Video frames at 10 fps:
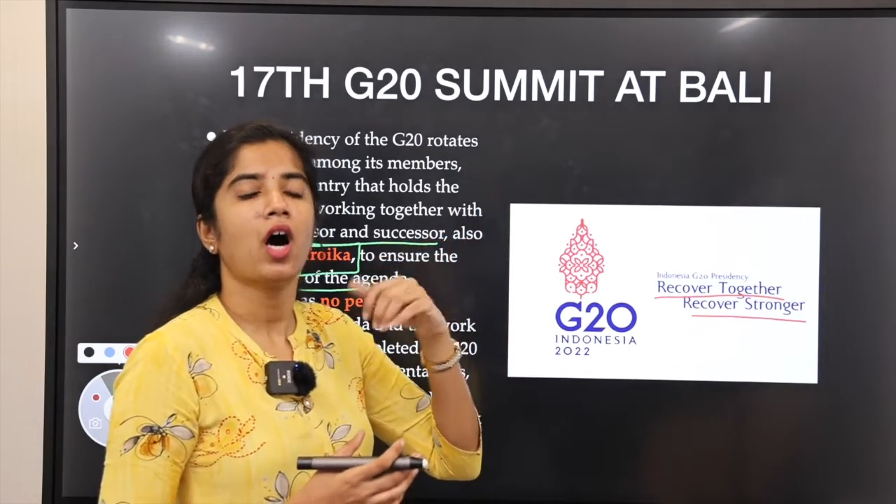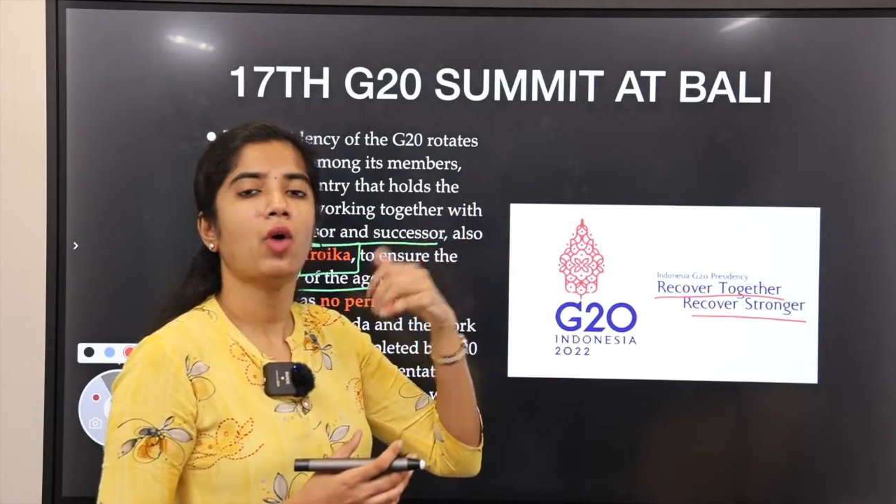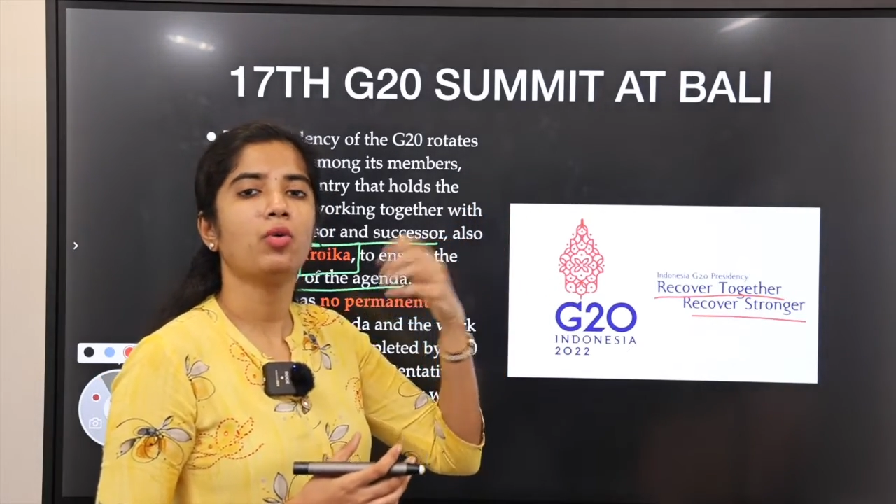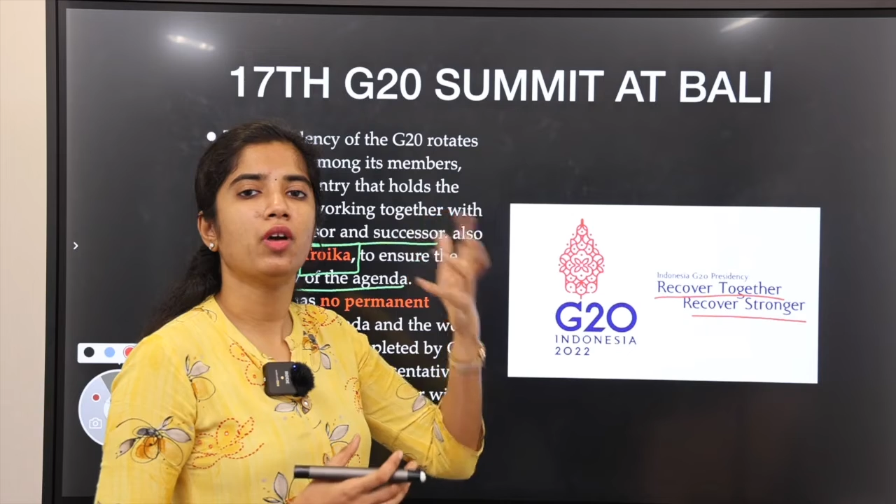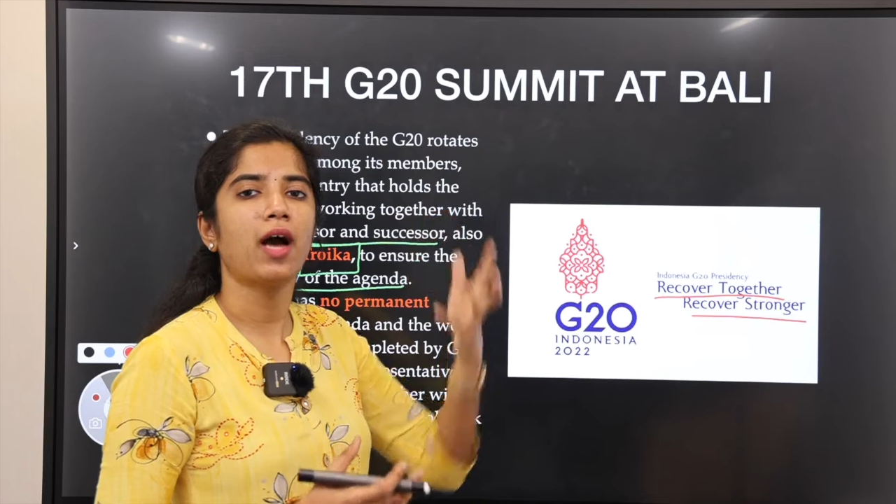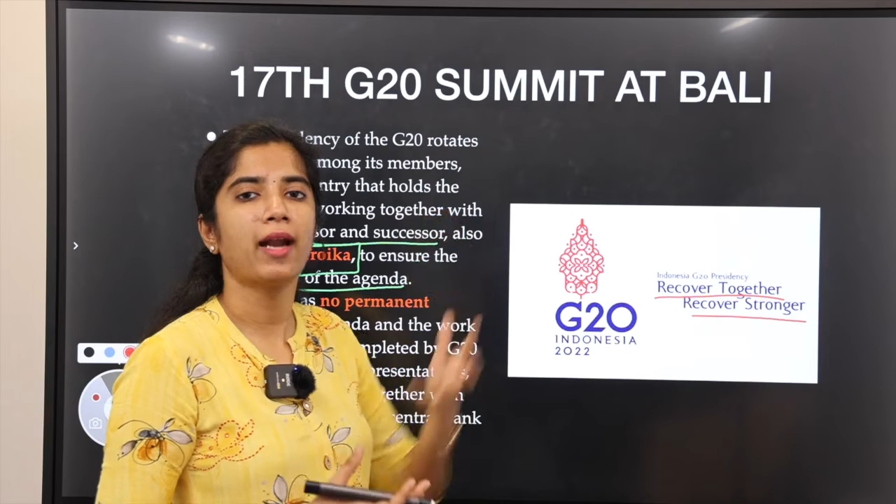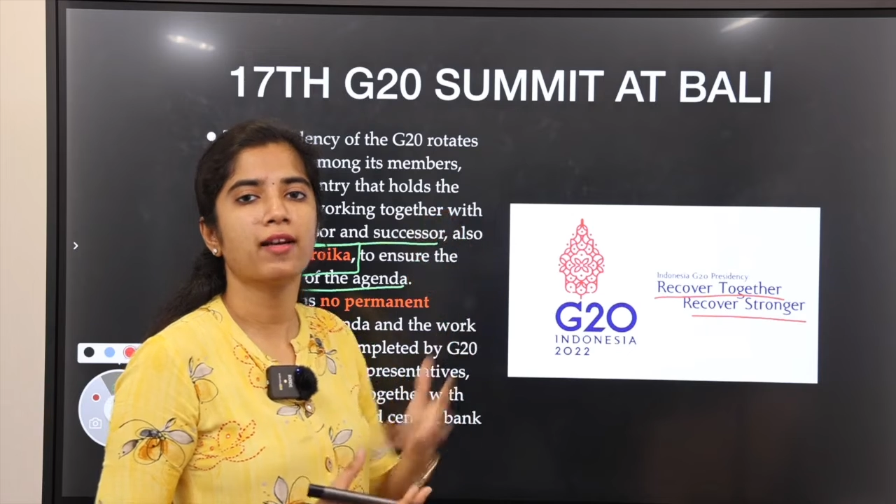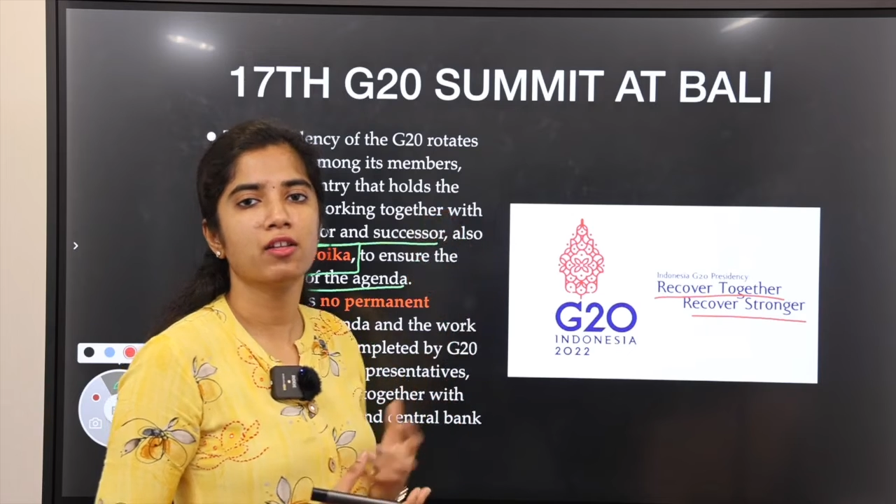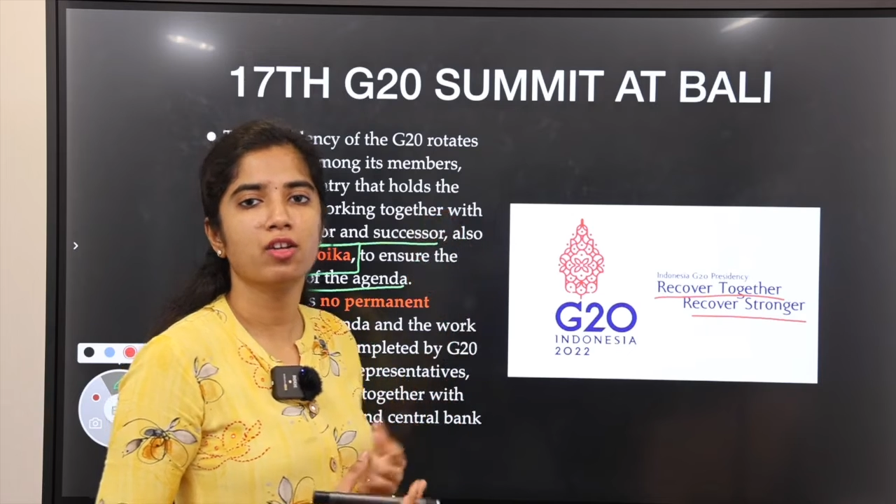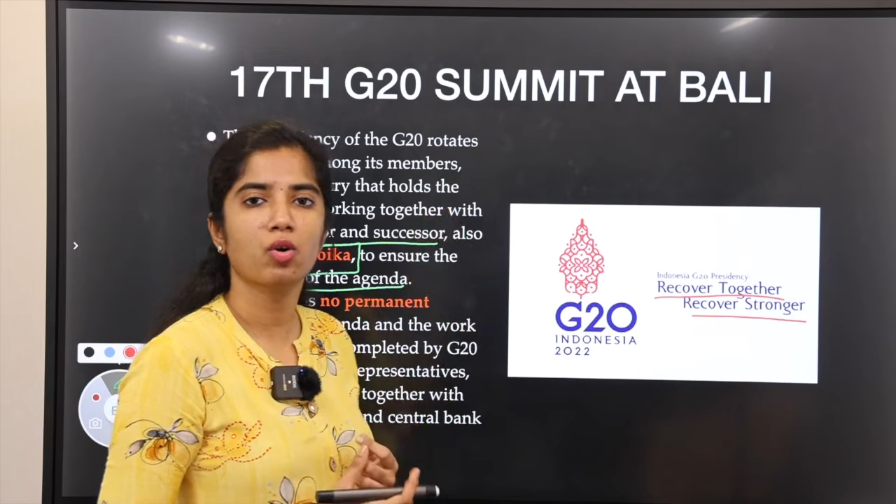how to
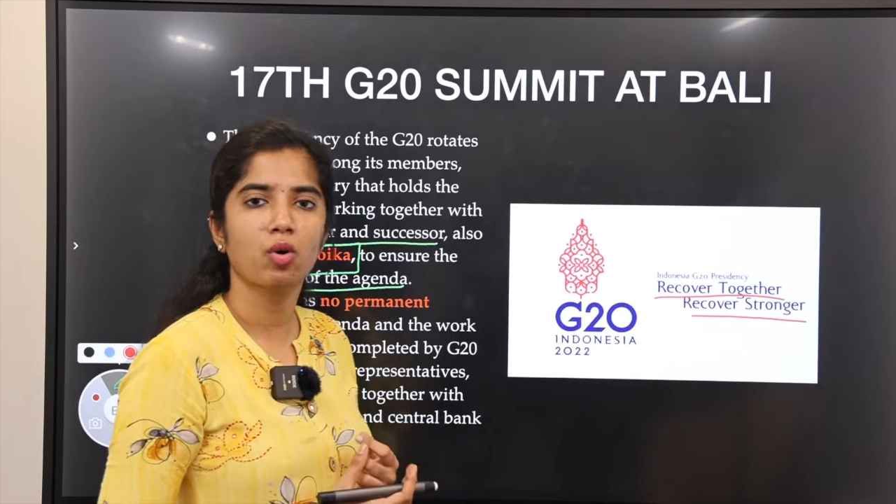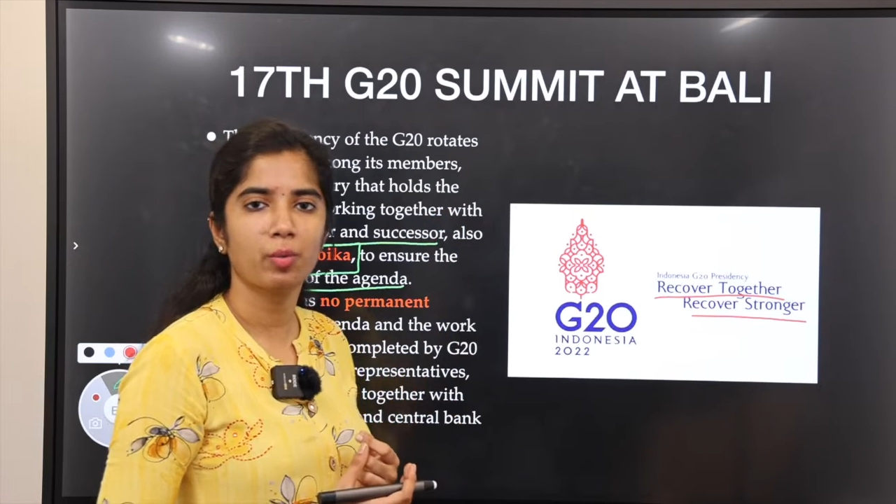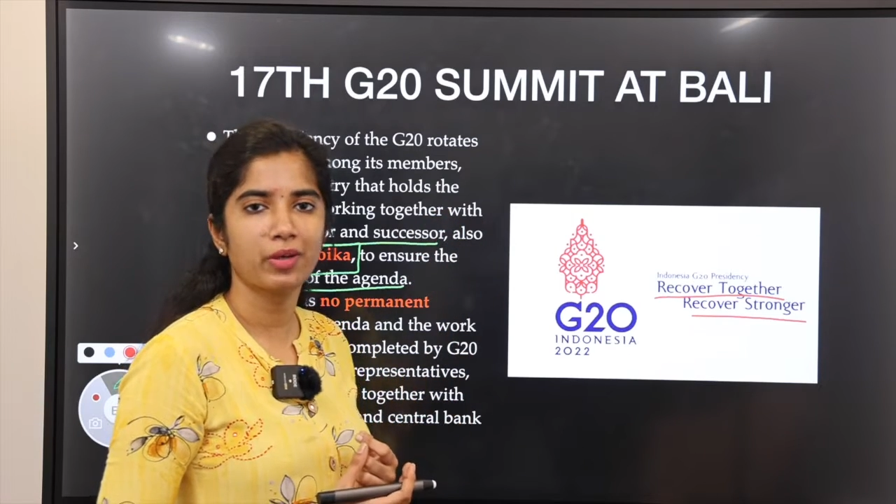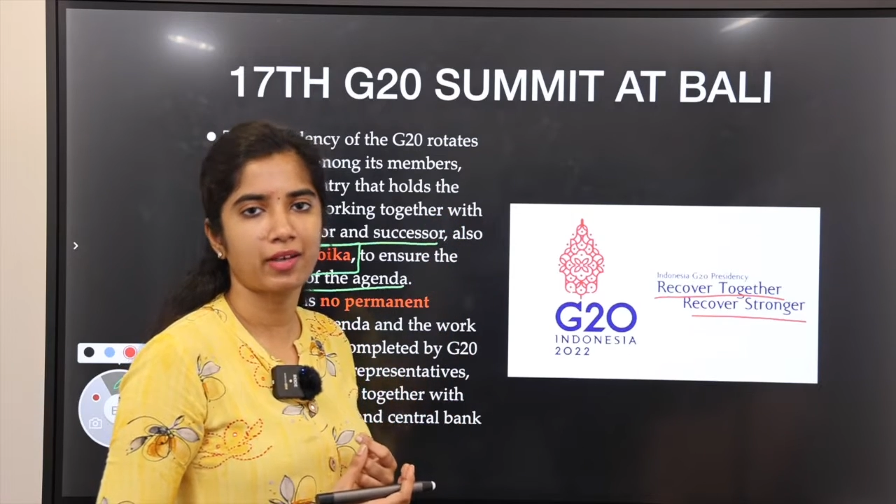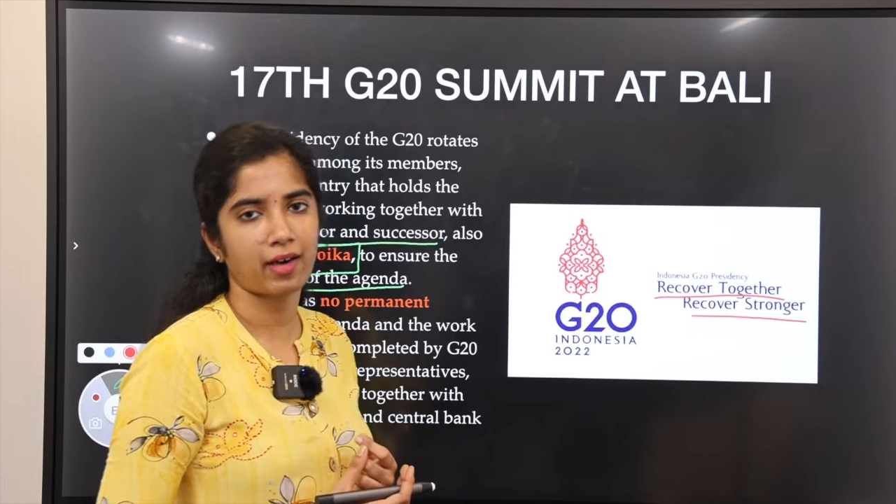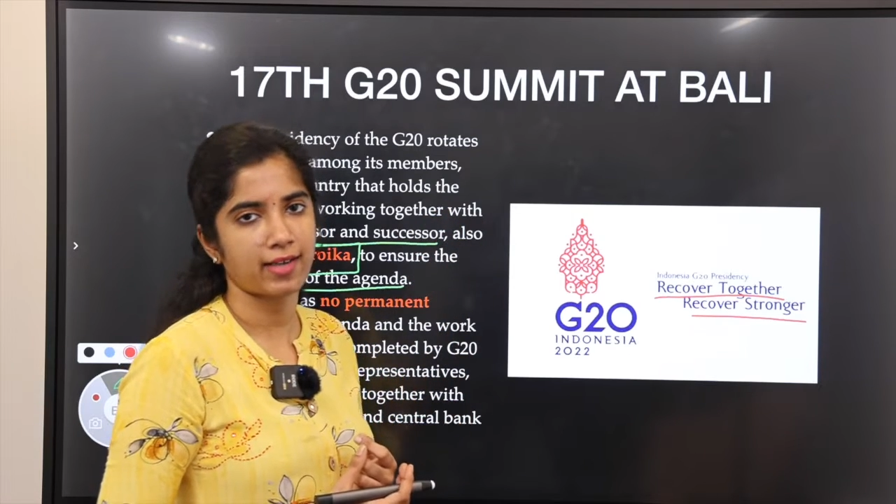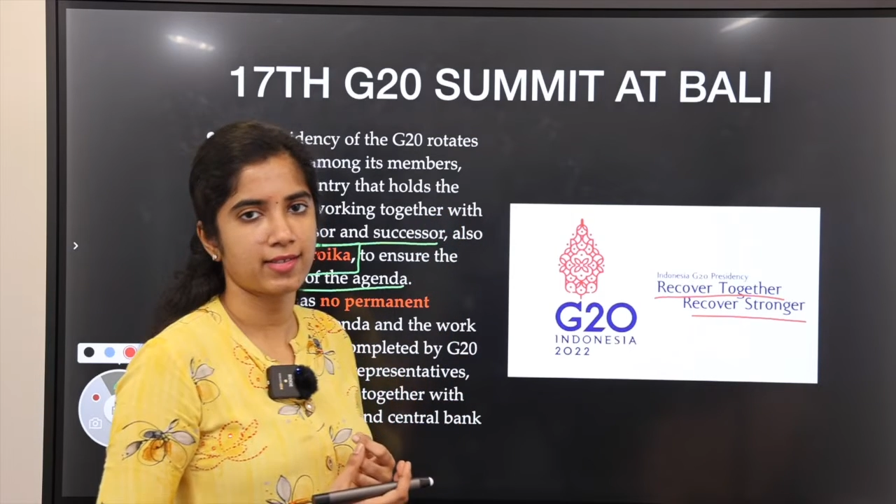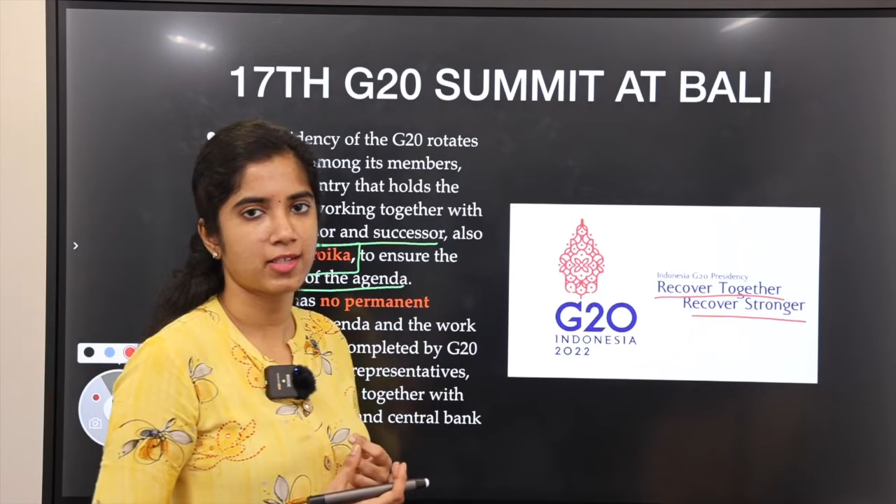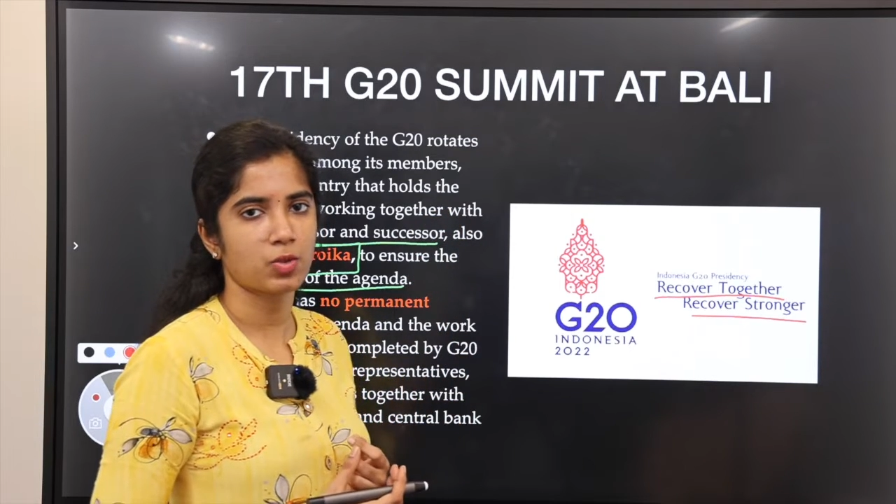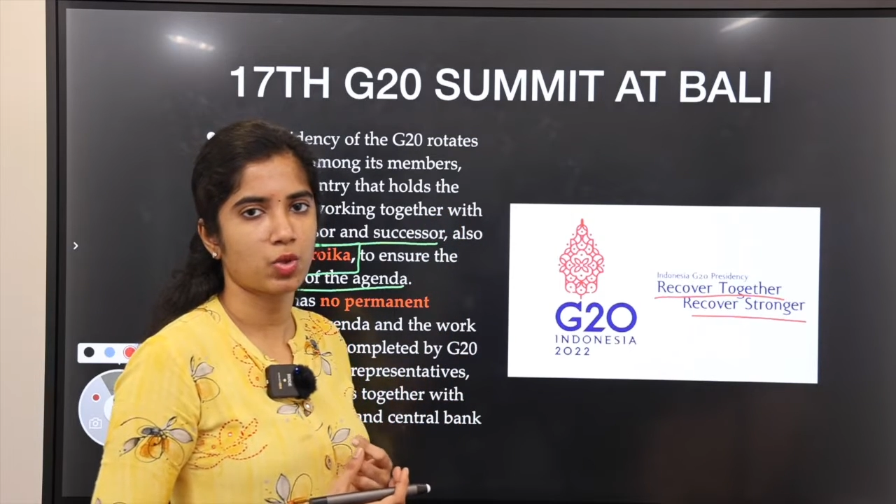handle the COVID
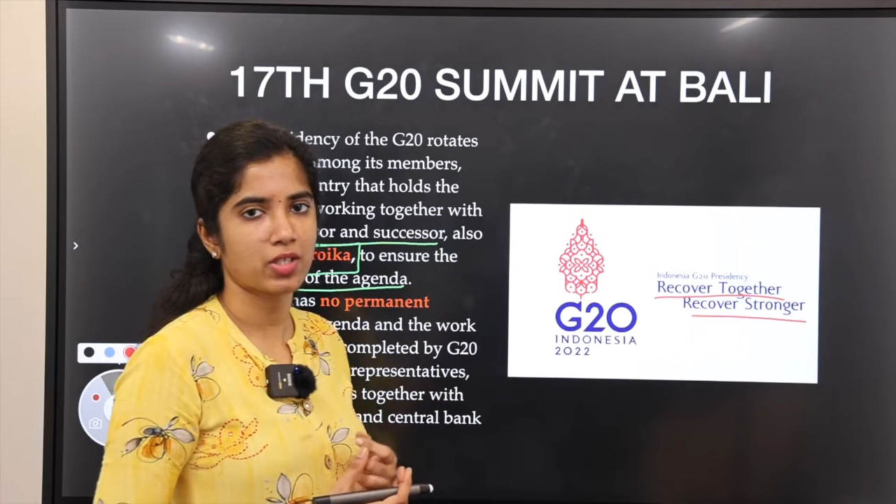crisis